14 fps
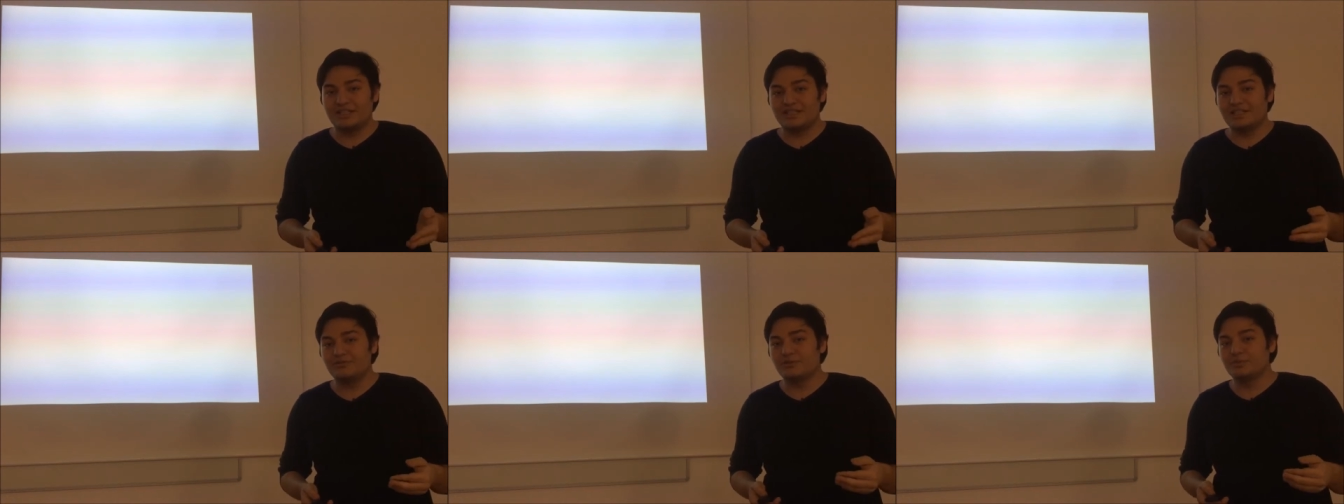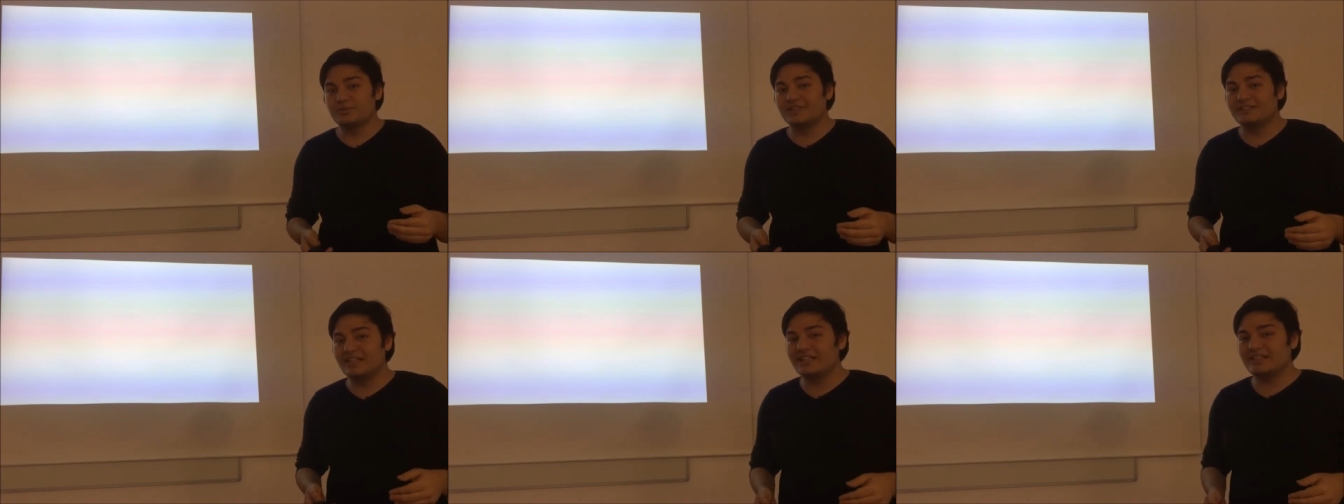it would
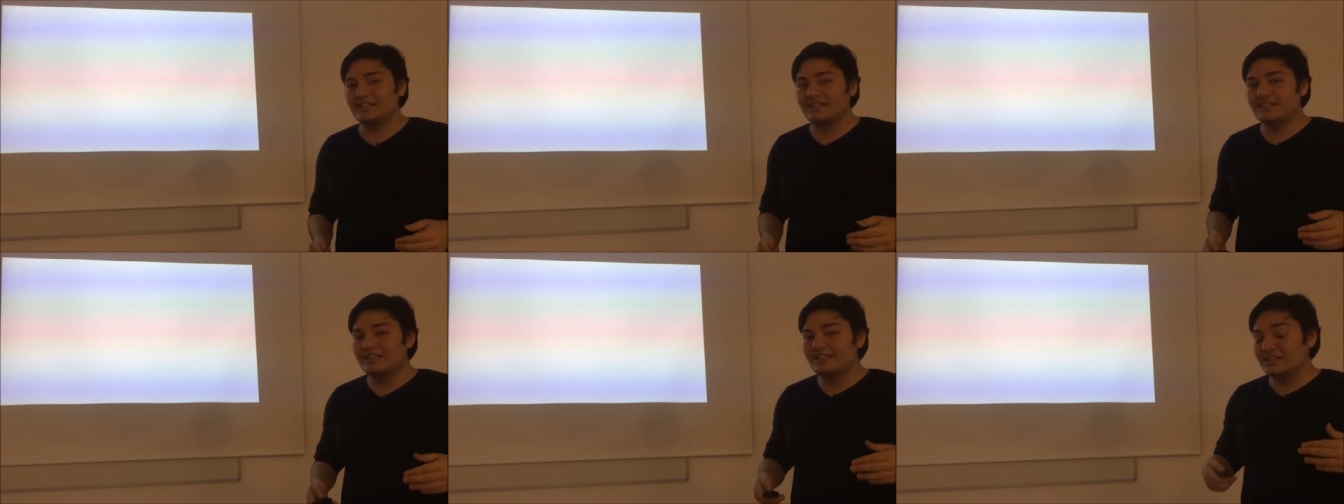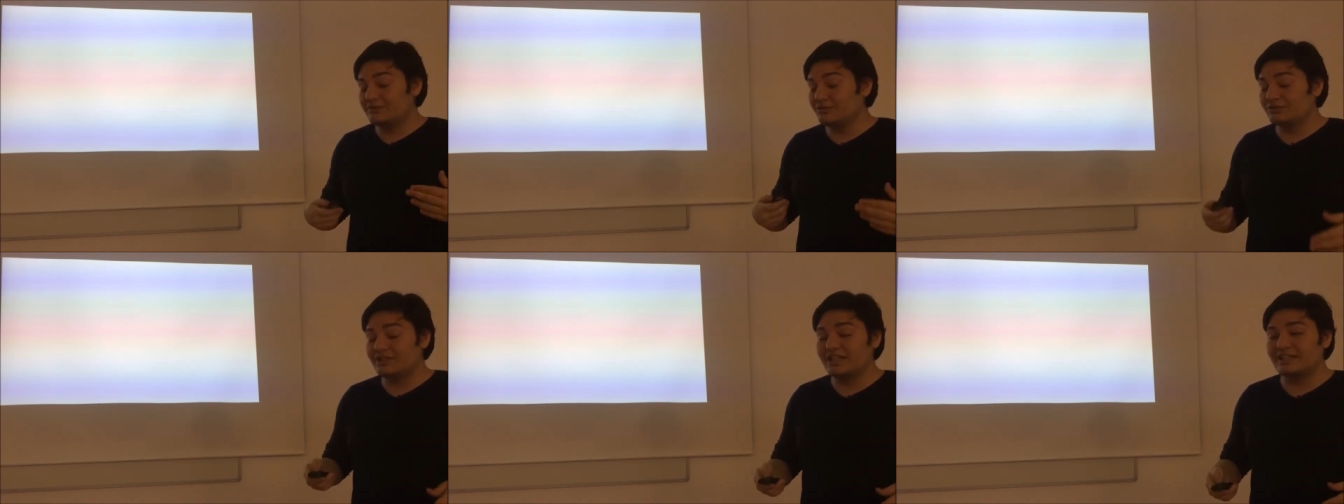be take
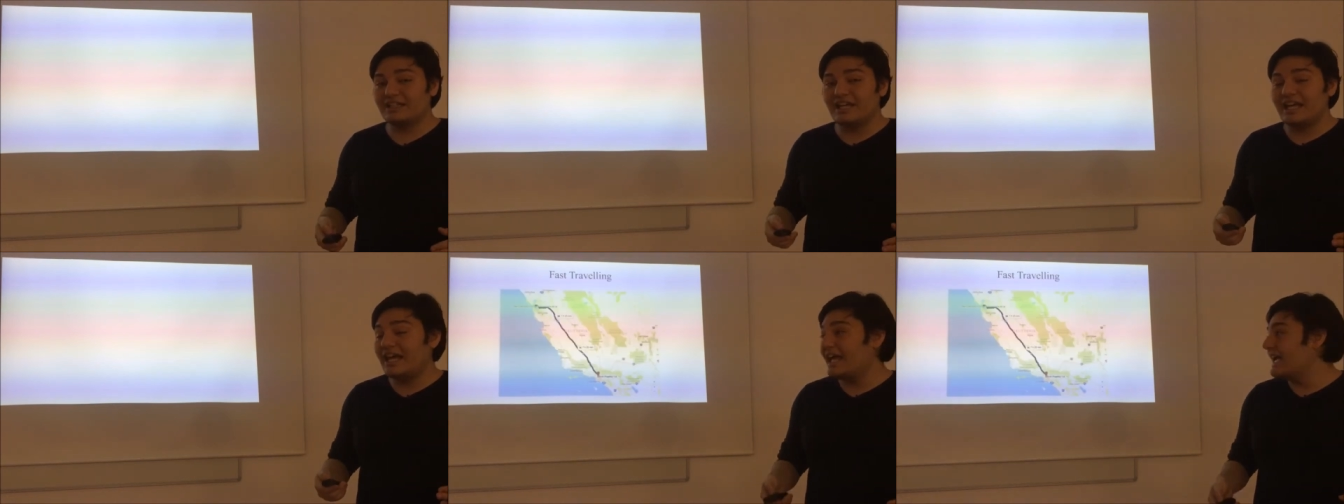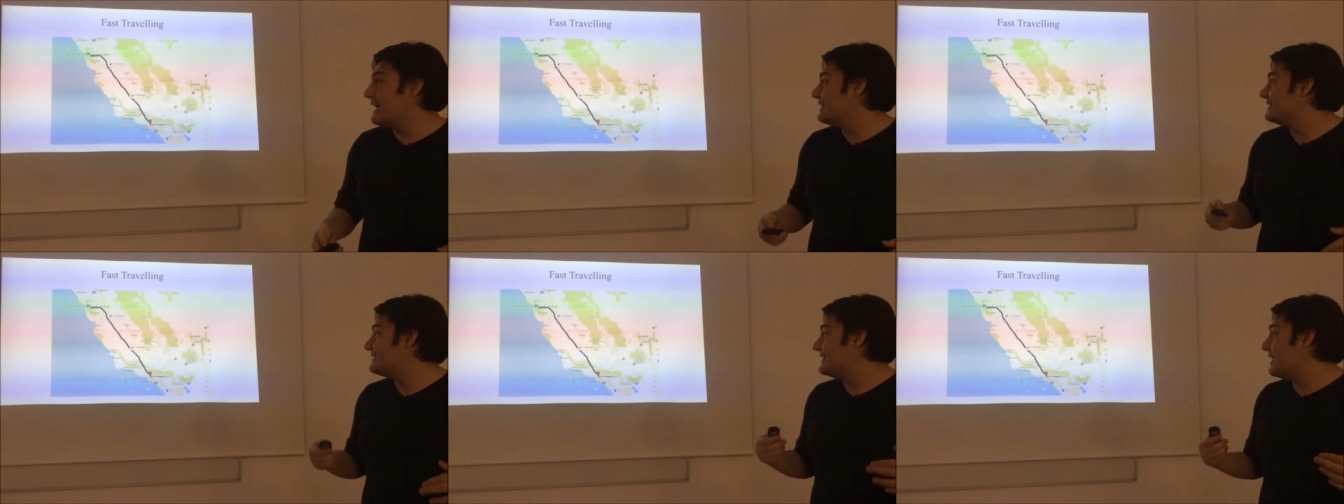it would take
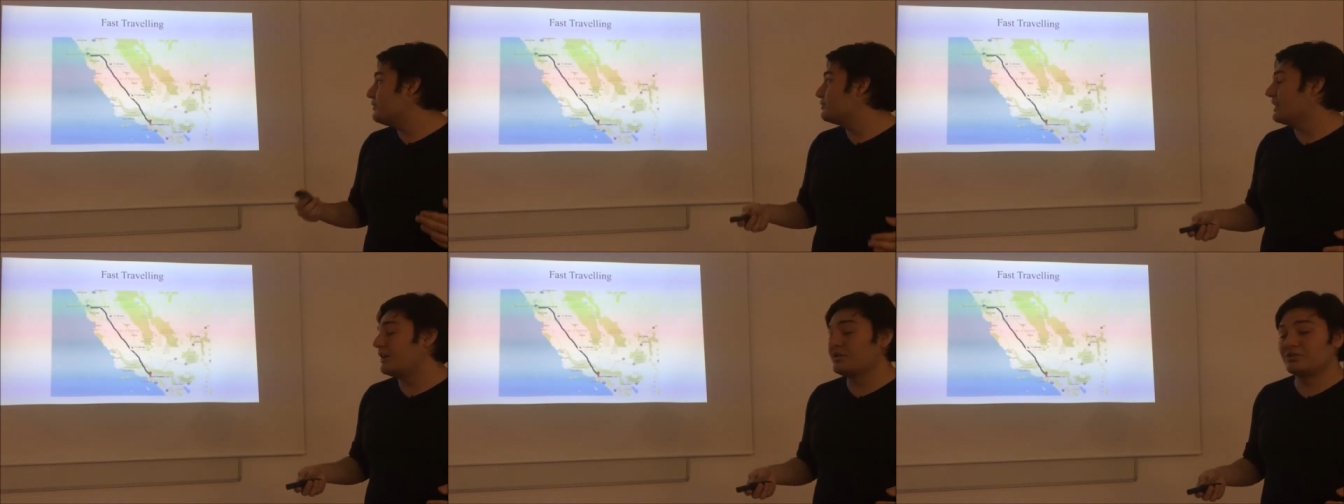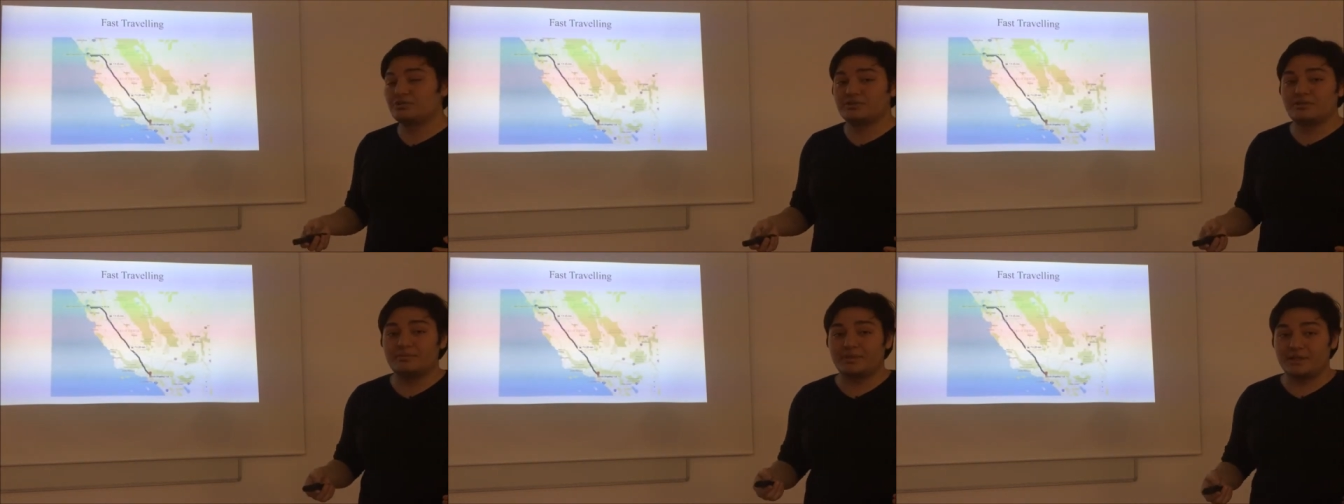seven hours
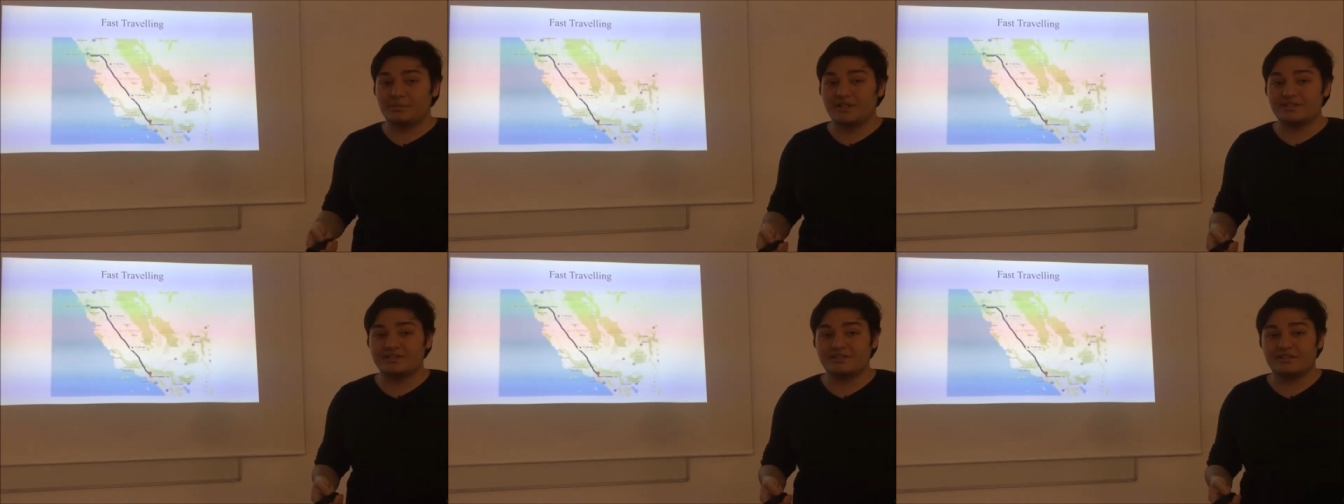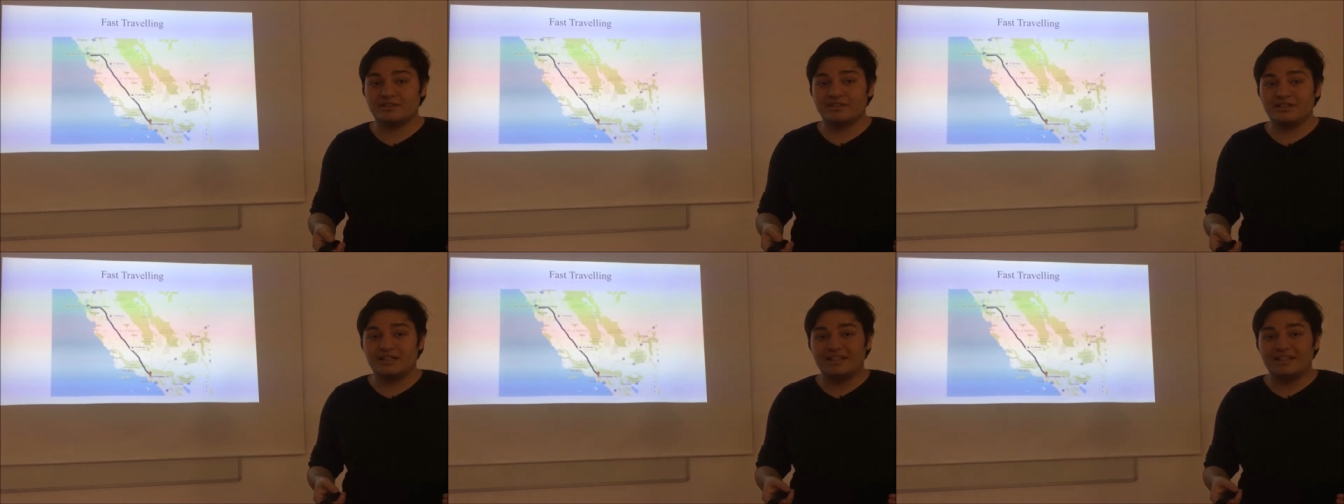by bus,